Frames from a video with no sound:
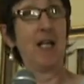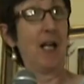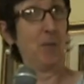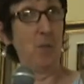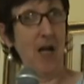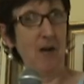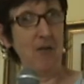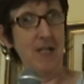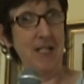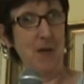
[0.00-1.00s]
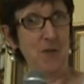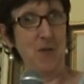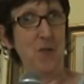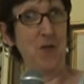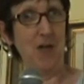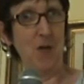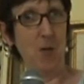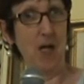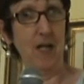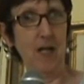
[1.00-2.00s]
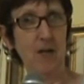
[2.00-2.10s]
And how goes it in Disneyland Paris?